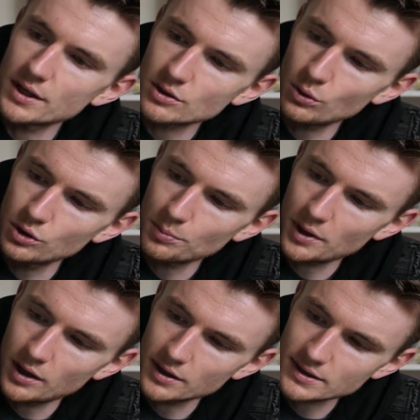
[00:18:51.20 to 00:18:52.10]
It's got all the
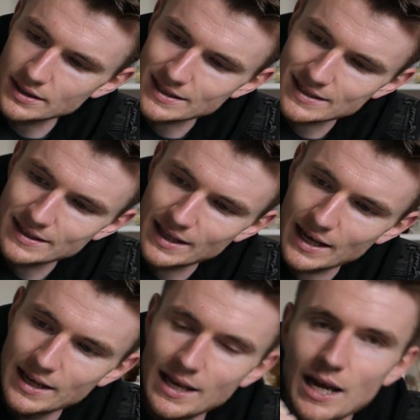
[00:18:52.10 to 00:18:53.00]
parks listed
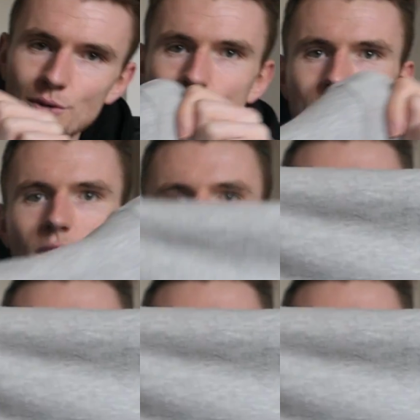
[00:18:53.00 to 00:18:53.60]
there, and also a